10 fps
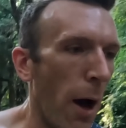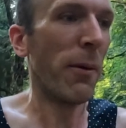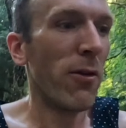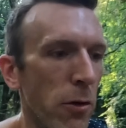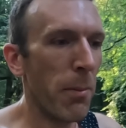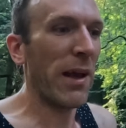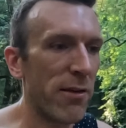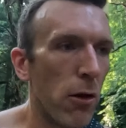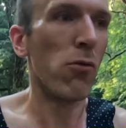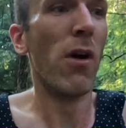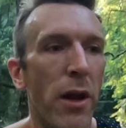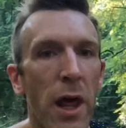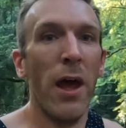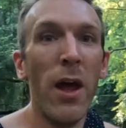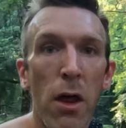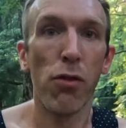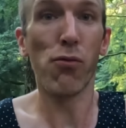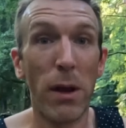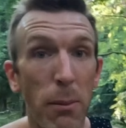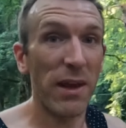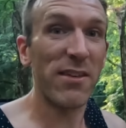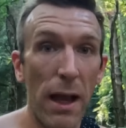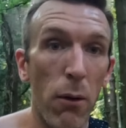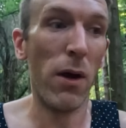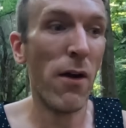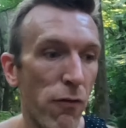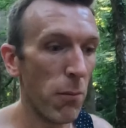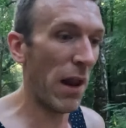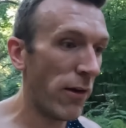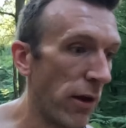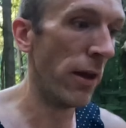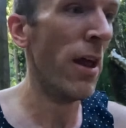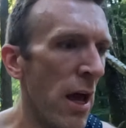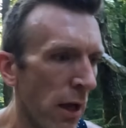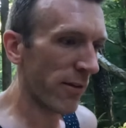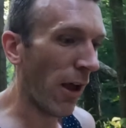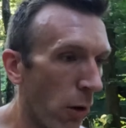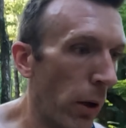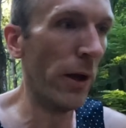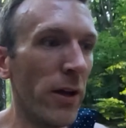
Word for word: I'll be doing the biggest long run three weeks out from London. So